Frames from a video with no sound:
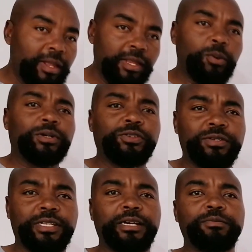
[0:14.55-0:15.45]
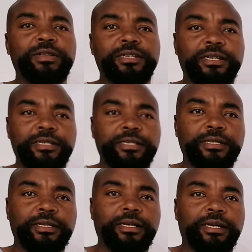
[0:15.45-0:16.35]
they want to start a
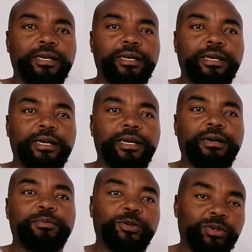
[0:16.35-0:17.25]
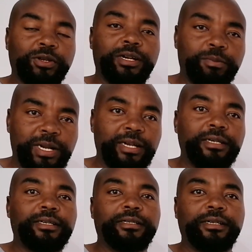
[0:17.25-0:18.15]
business, but without a plan.